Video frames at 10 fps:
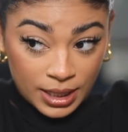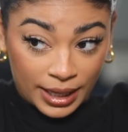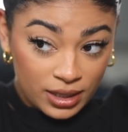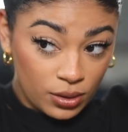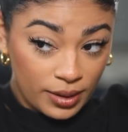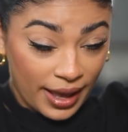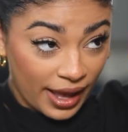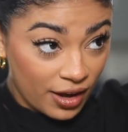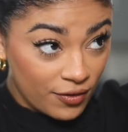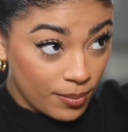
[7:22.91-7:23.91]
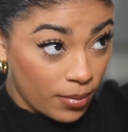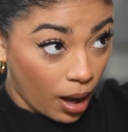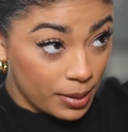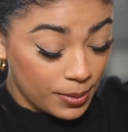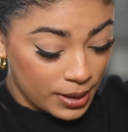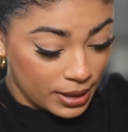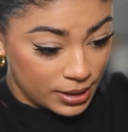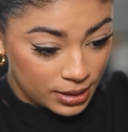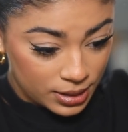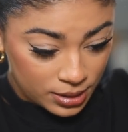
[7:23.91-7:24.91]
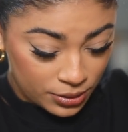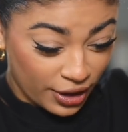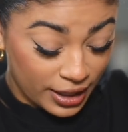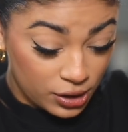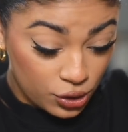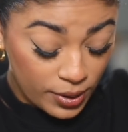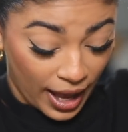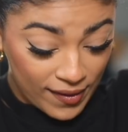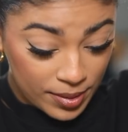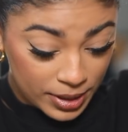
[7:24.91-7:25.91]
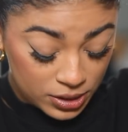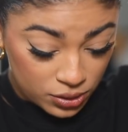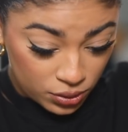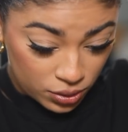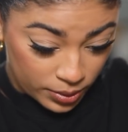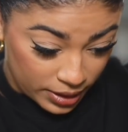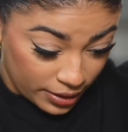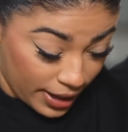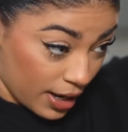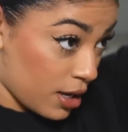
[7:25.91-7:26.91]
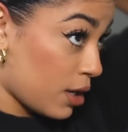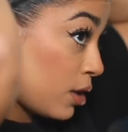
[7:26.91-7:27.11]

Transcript: I don't have bobby pins, or I do have them, I just don't know where they're at.